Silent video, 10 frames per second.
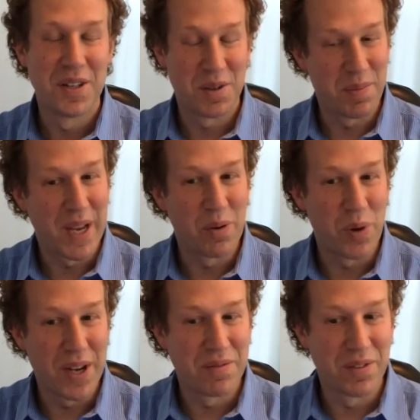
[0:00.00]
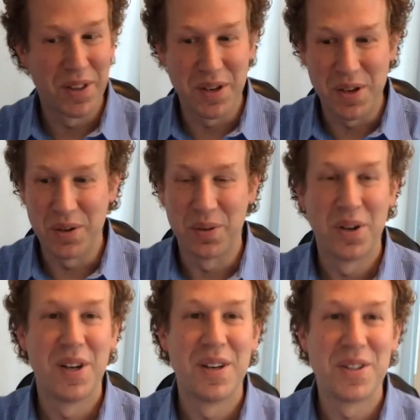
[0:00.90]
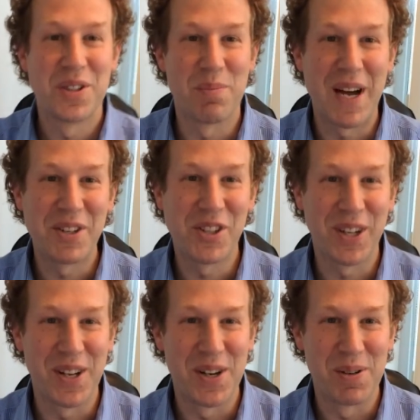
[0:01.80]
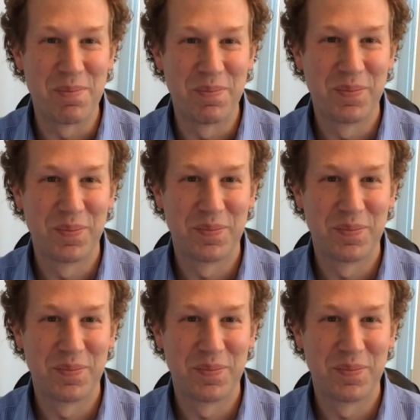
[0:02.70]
to make way for the new. Shabbat Shalom.